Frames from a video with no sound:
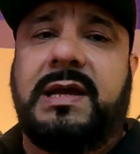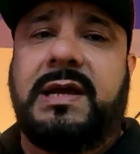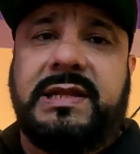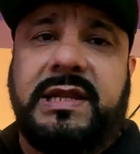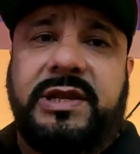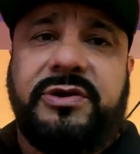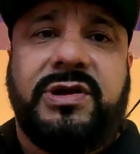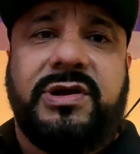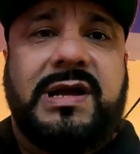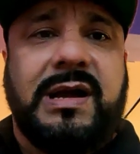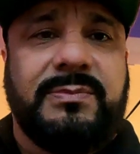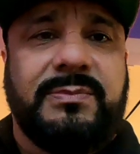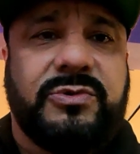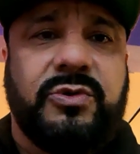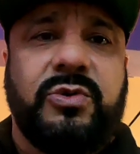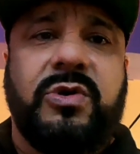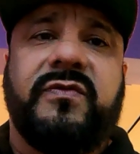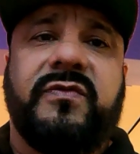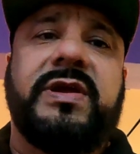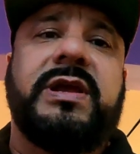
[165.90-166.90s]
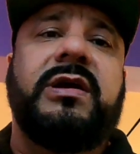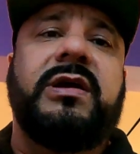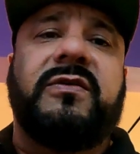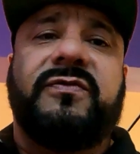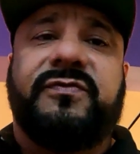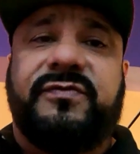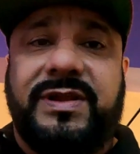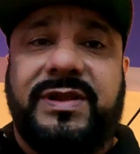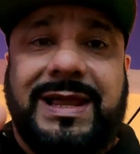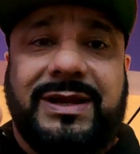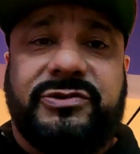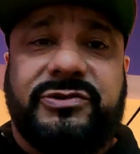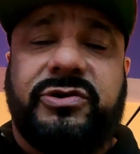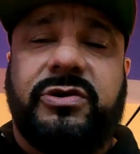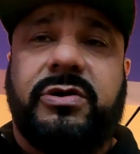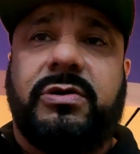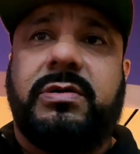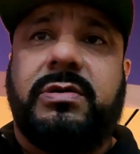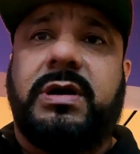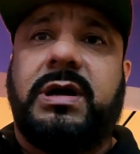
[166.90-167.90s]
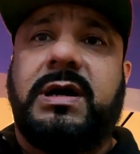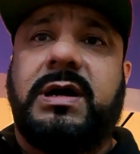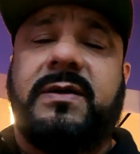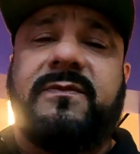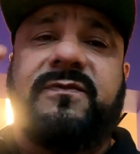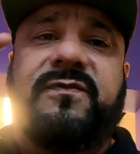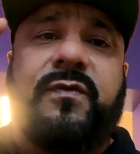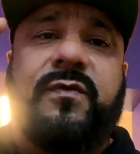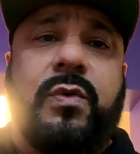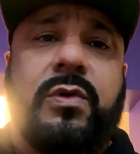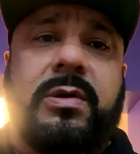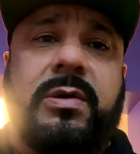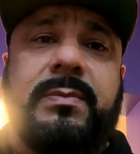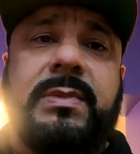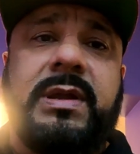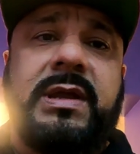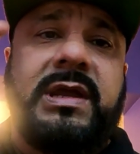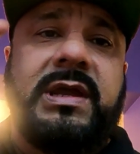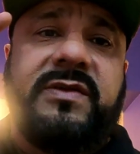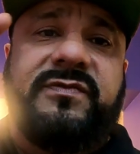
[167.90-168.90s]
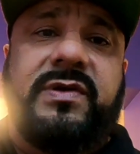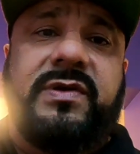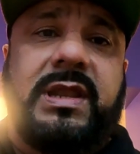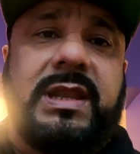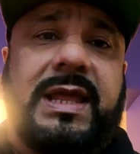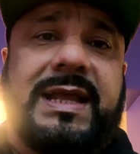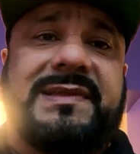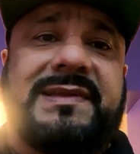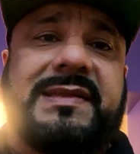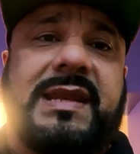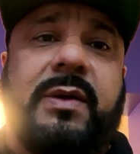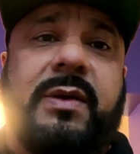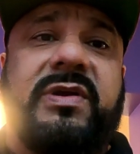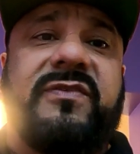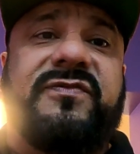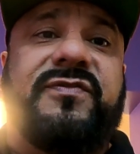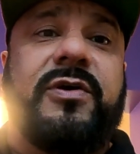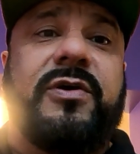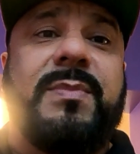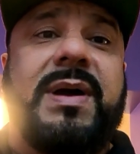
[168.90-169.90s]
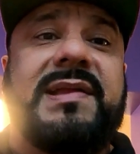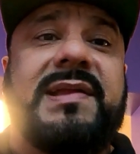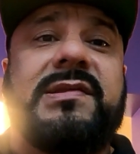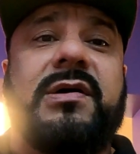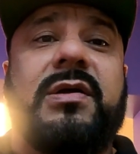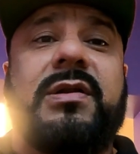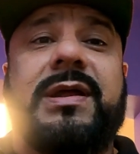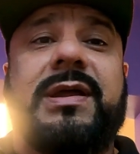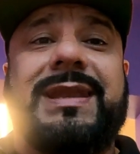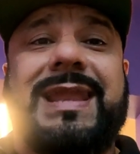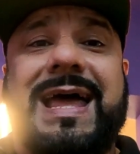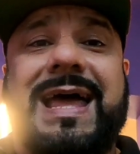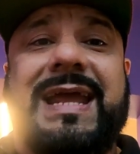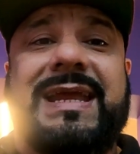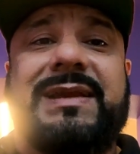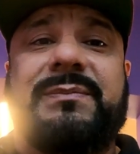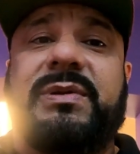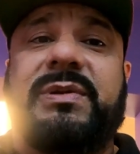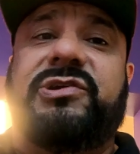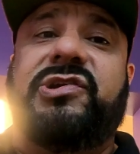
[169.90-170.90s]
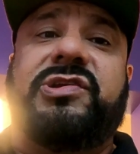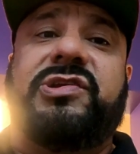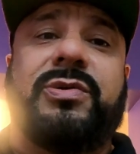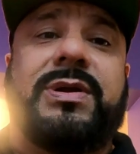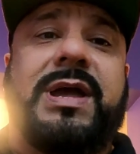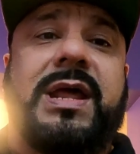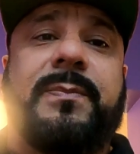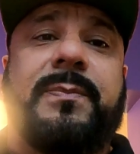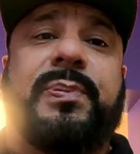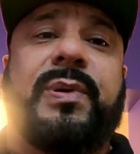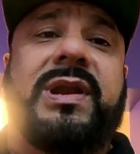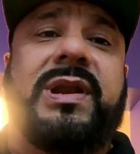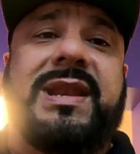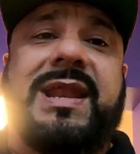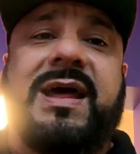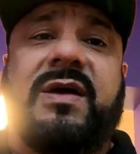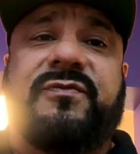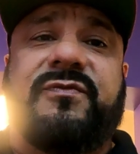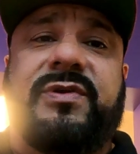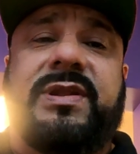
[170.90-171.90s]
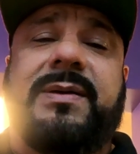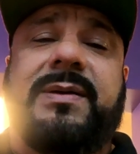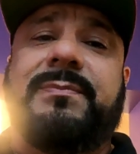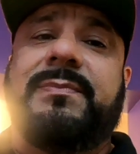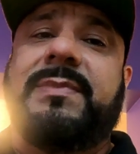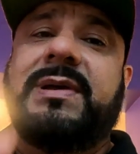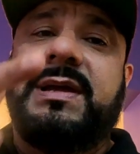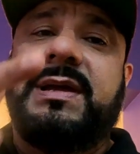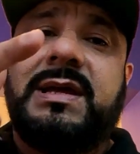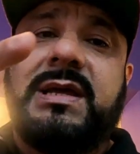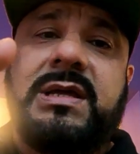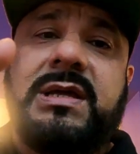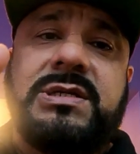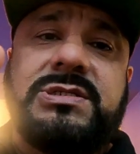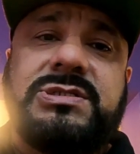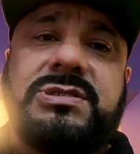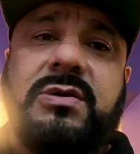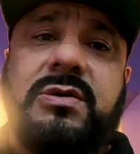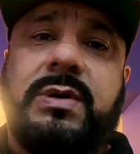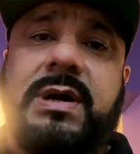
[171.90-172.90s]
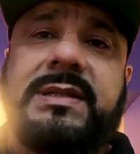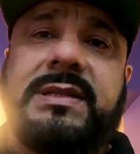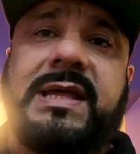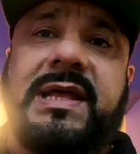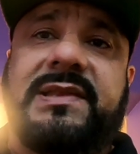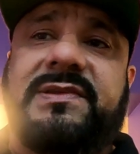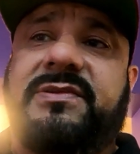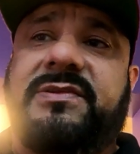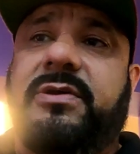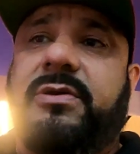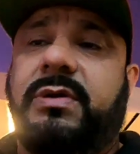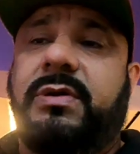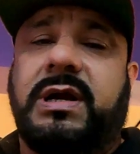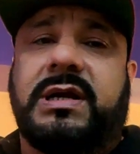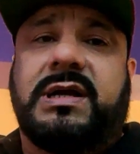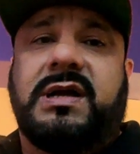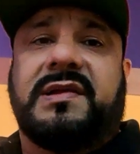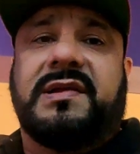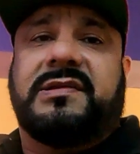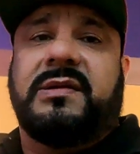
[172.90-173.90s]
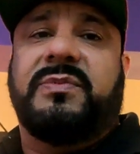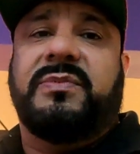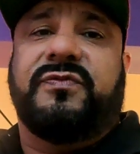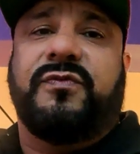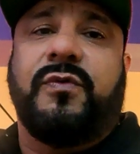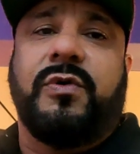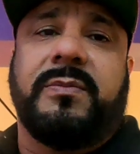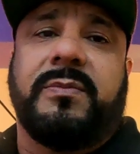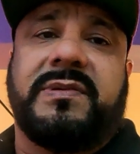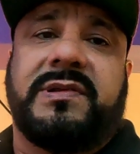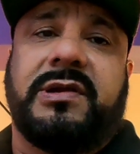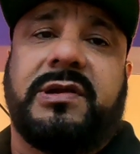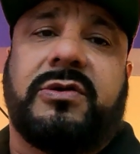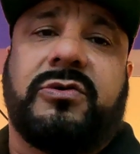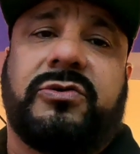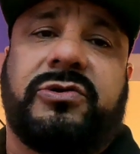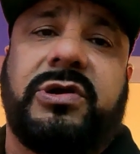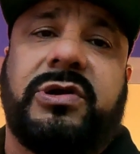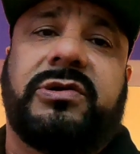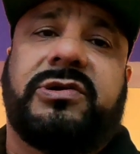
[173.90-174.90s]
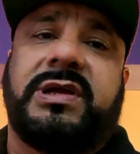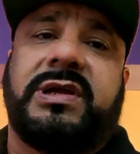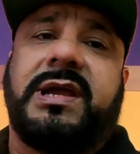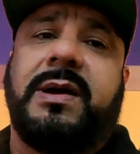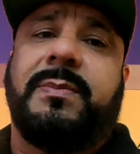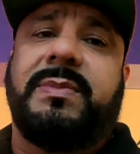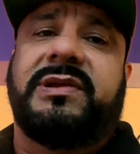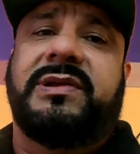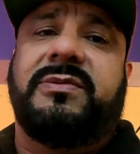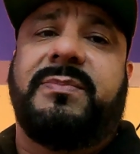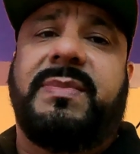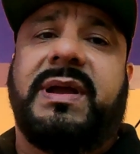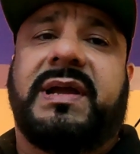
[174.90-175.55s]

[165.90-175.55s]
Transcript: And then you come through over here, fill out your form. Like I said, I already filled mine online, but you still got to print it out for them. So that's your customs forms to come into